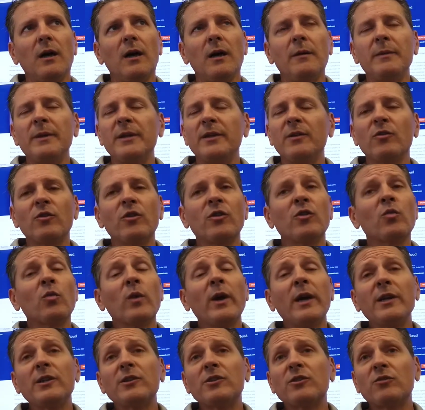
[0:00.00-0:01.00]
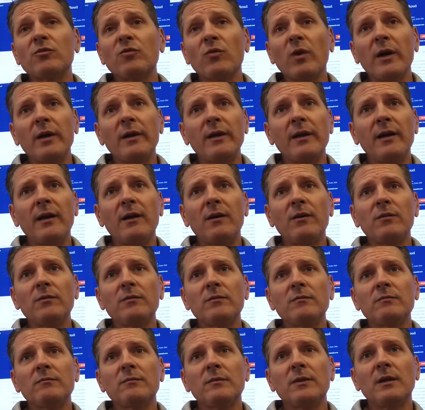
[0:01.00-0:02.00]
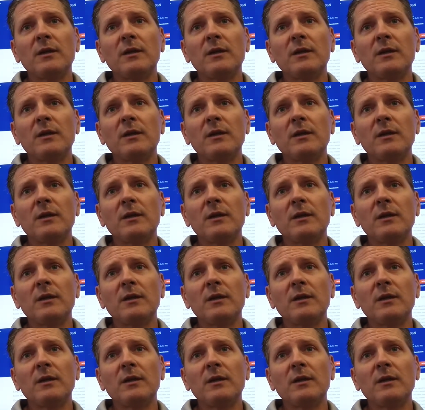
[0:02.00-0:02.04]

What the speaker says: I mean, the rates right now,